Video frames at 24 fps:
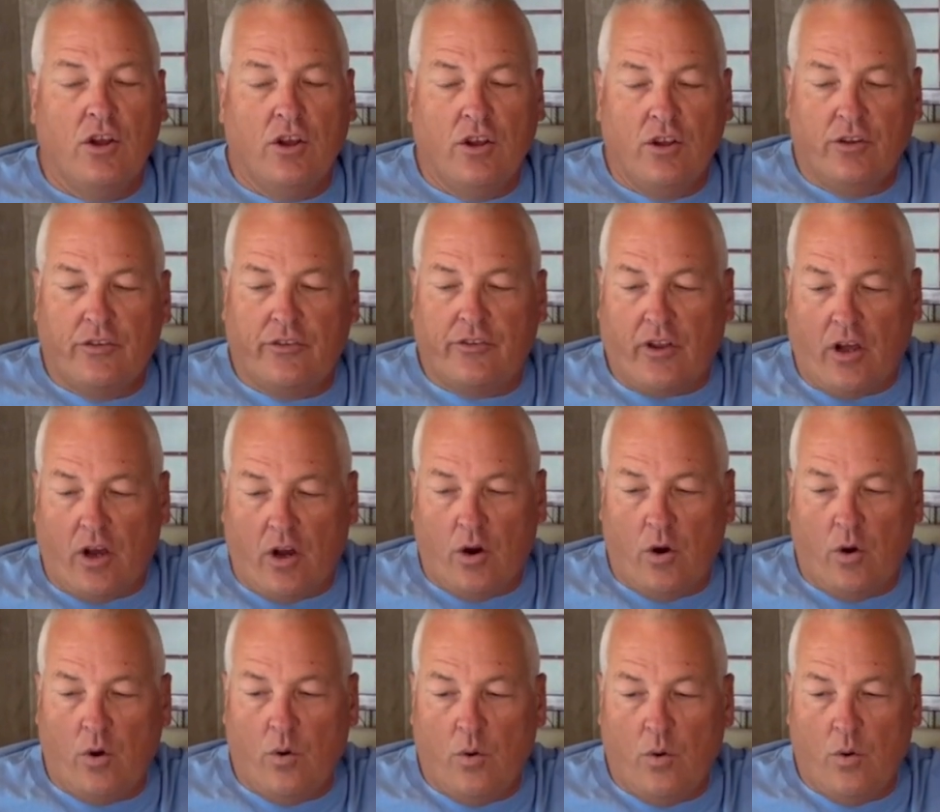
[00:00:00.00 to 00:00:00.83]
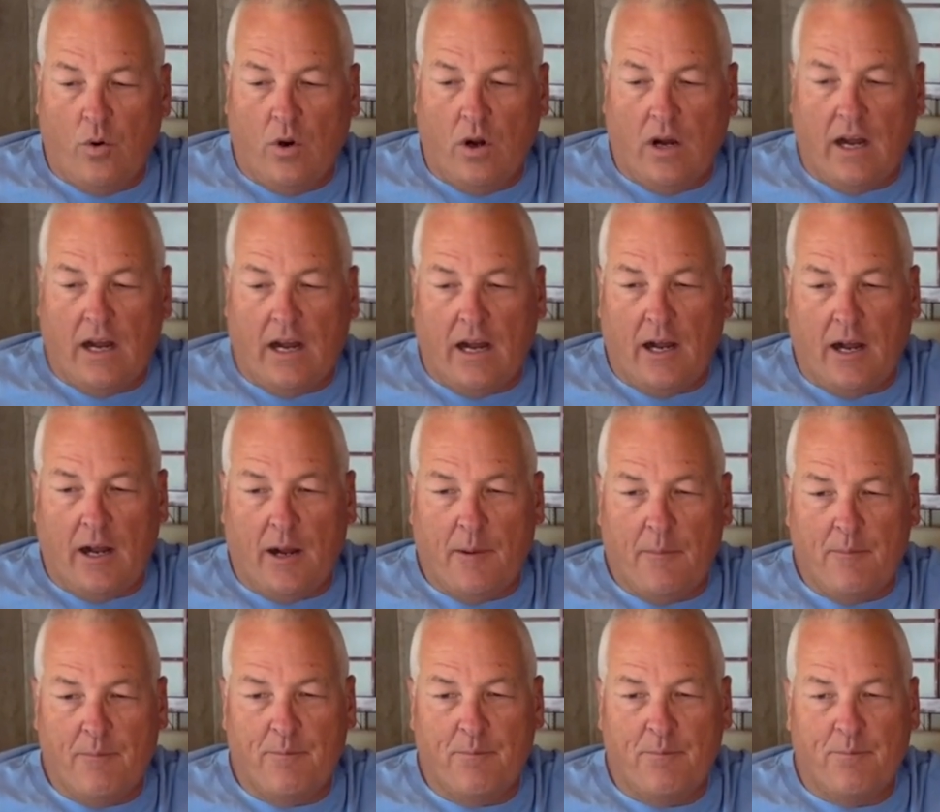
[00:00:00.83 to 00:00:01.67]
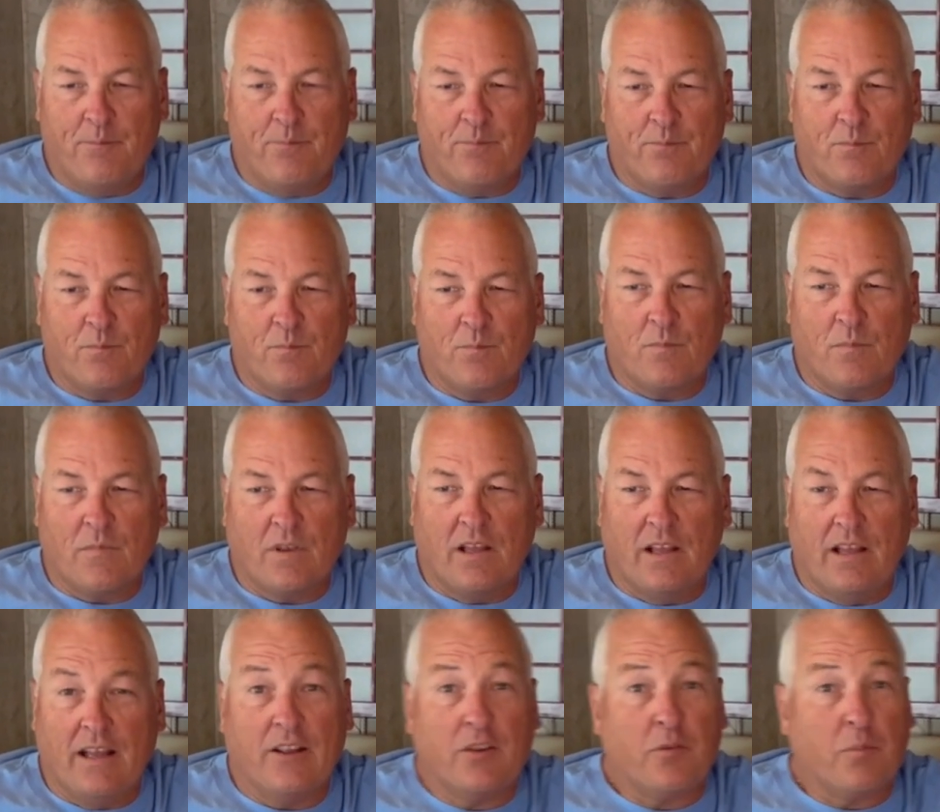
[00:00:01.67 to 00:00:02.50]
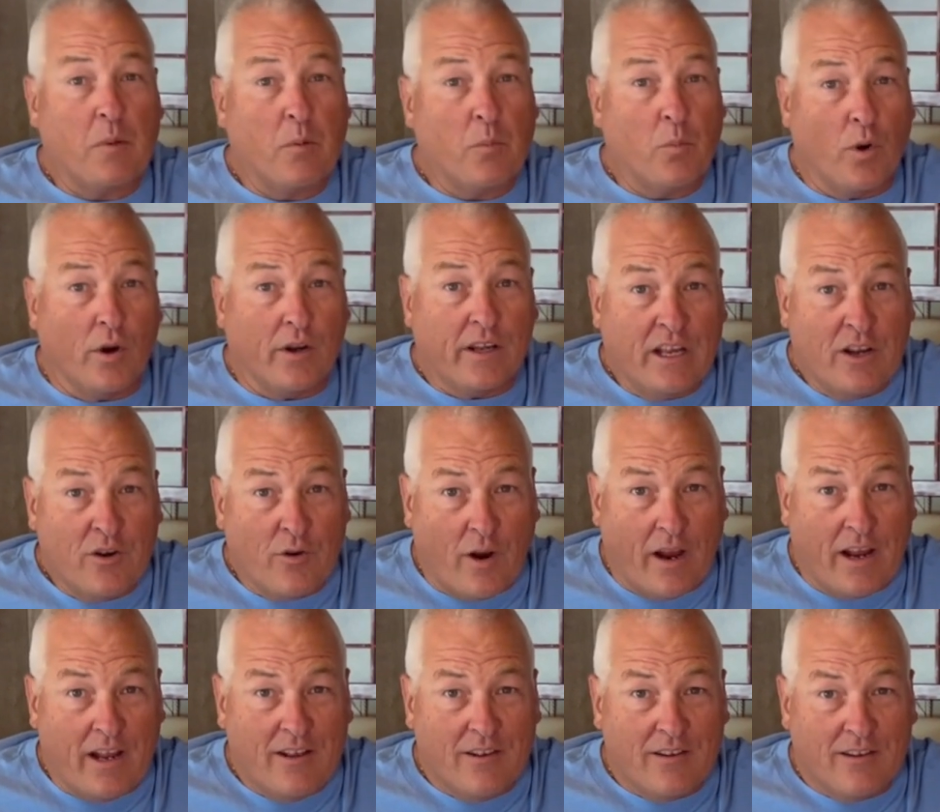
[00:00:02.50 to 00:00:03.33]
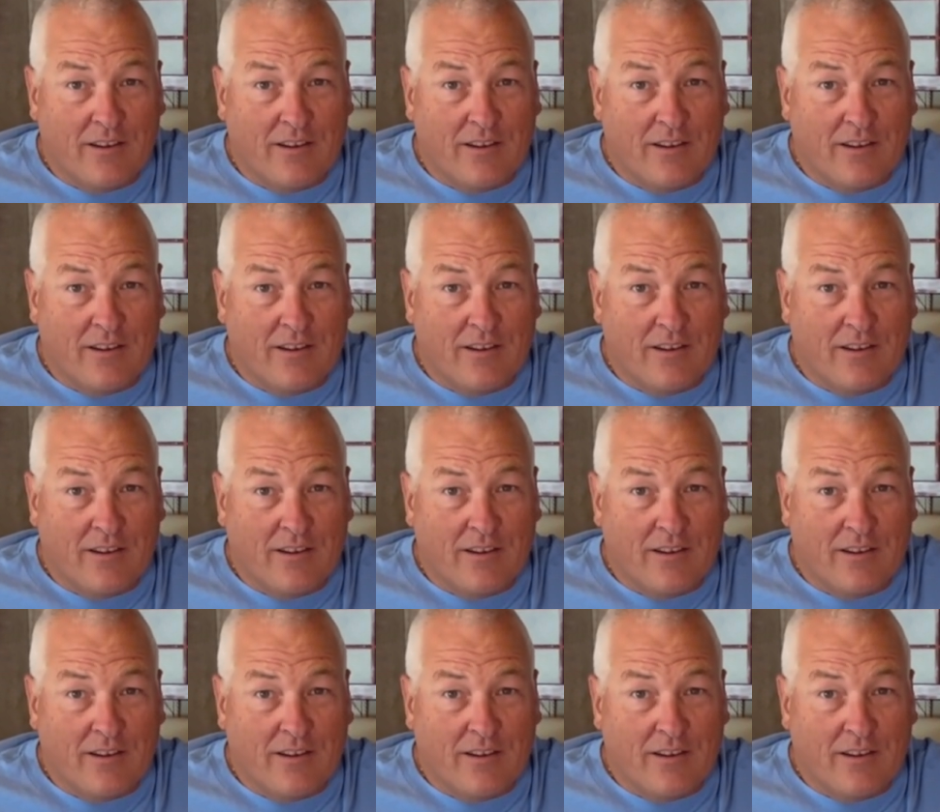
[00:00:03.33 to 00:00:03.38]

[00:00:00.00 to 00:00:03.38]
So it's been working great.